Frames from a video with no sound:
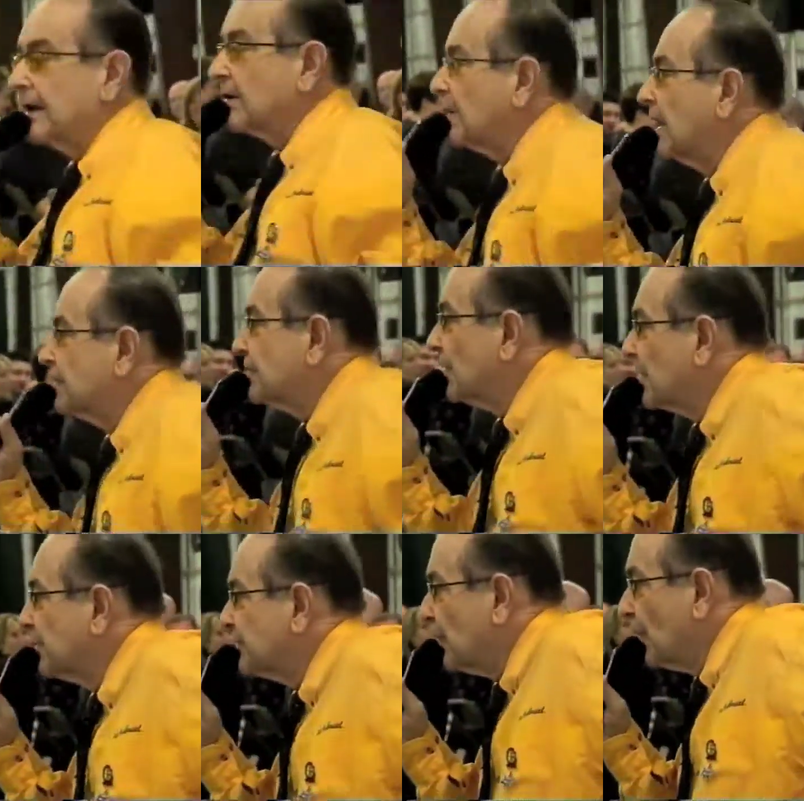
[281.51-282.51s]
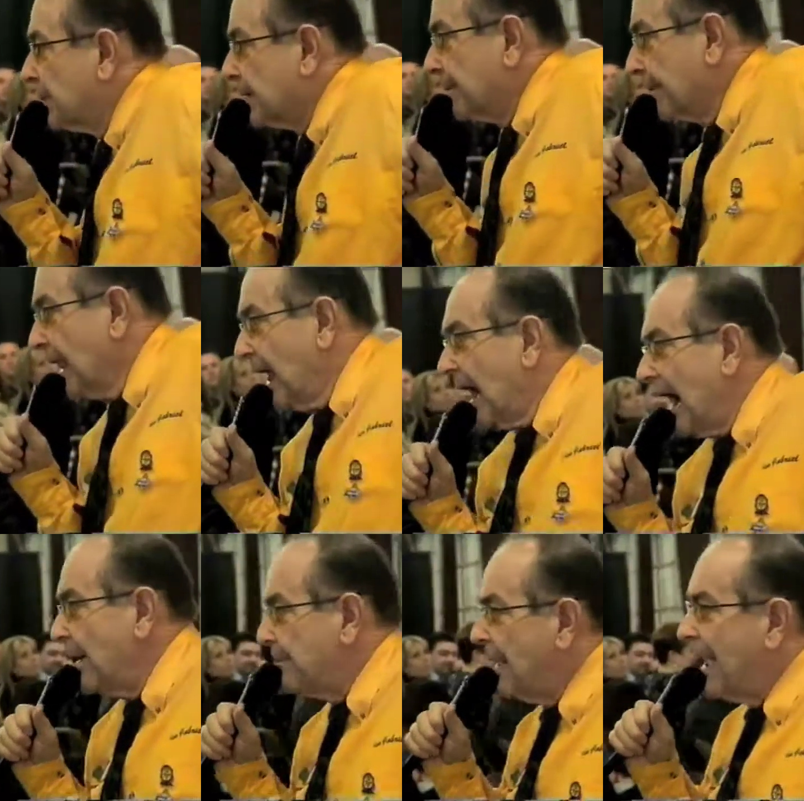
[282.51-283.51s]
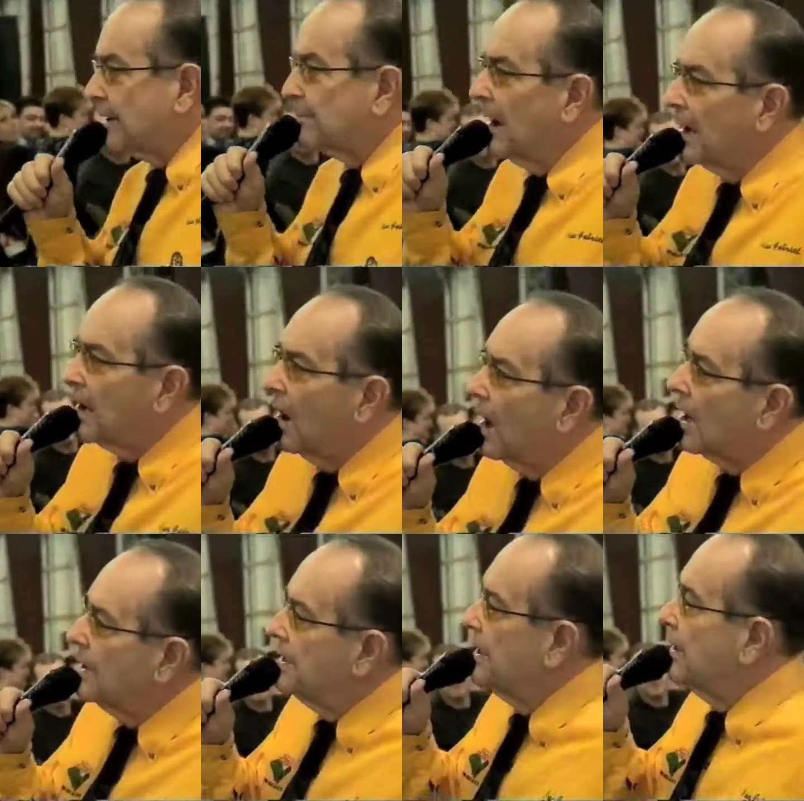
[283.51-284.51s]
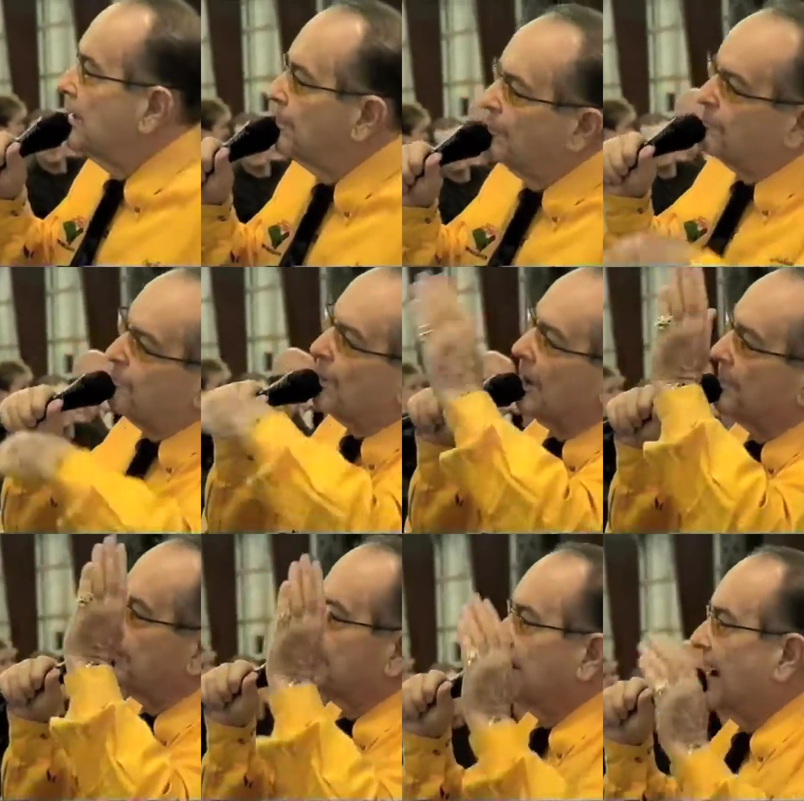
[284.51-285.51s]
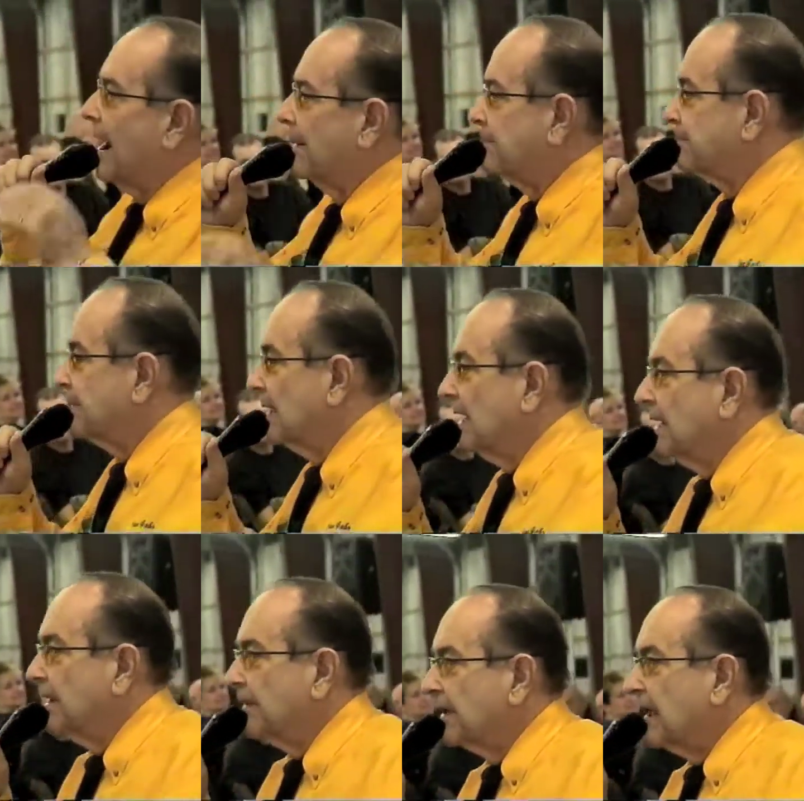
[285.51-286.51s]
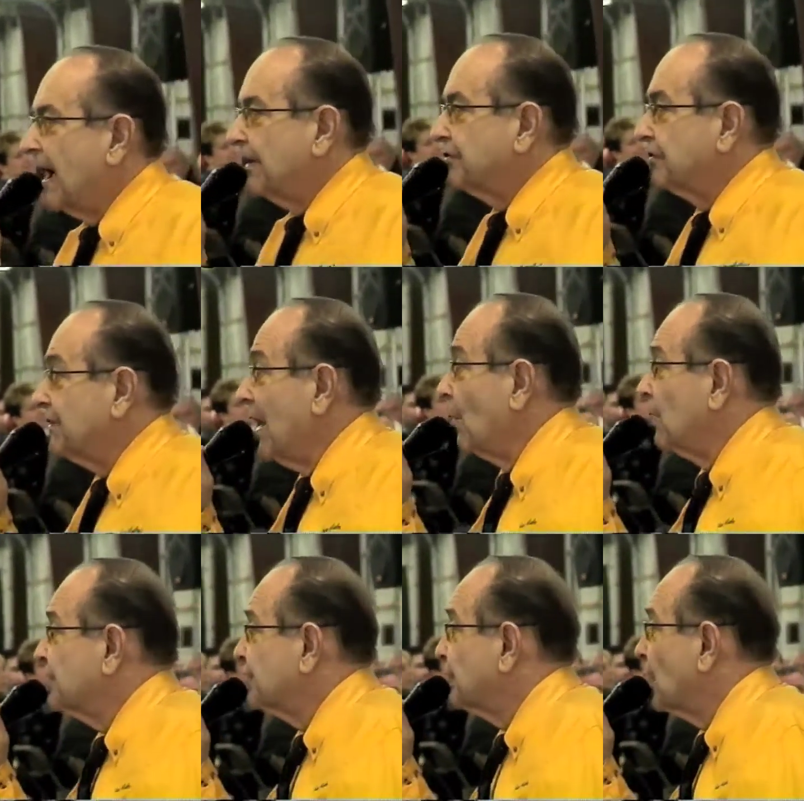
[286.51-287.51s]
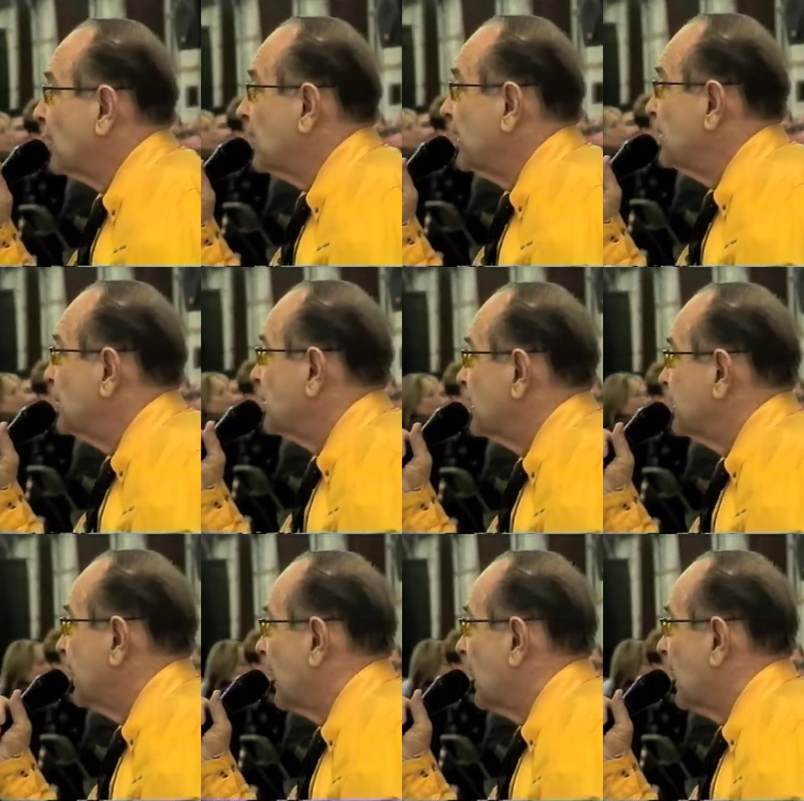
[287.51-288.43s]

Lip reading: and that garage door was open. I backed my car in there, put up the top. The guy says, now what story are you going to